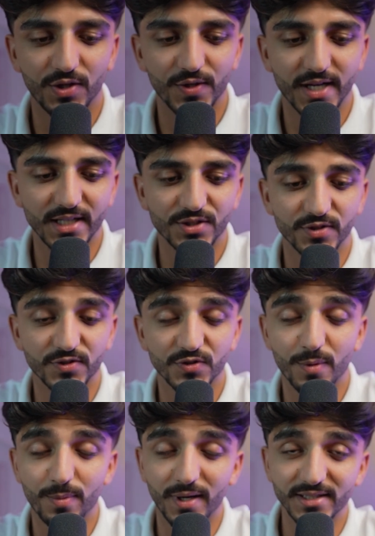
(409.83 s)
You guys should
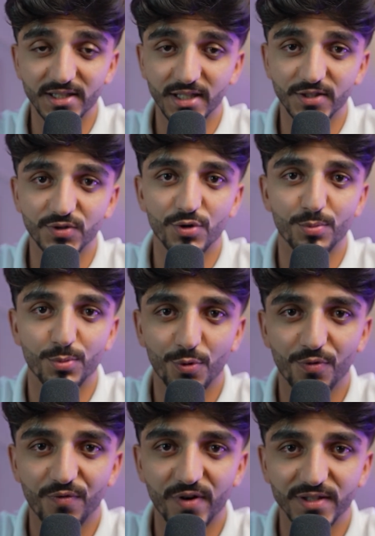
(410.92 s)
stop listening to your
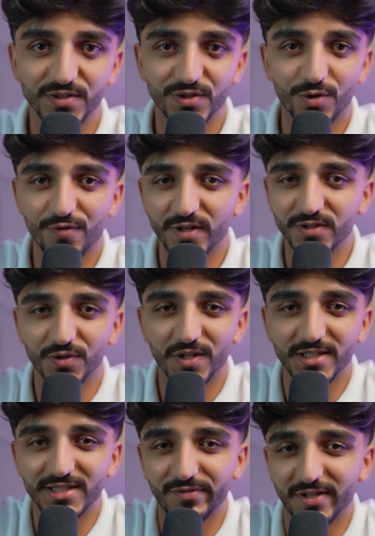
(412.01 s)
broke friends, your friends who
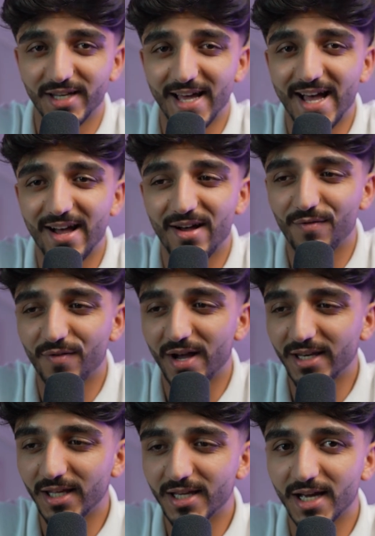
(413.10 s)
doesn't even have
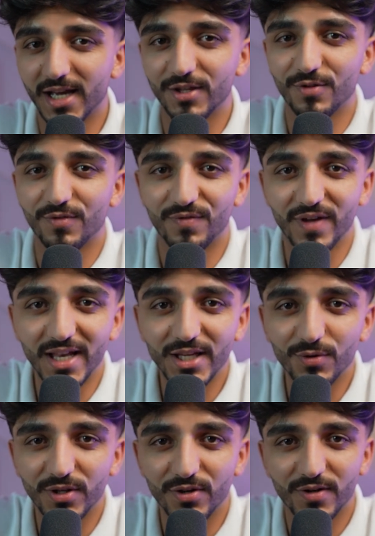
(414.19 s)
any kind of
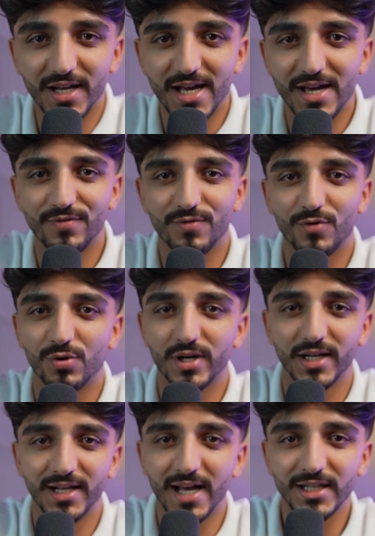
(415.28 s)
value in your life or
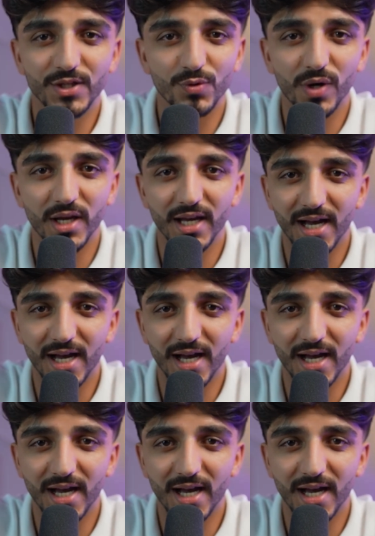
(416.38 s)
in any way,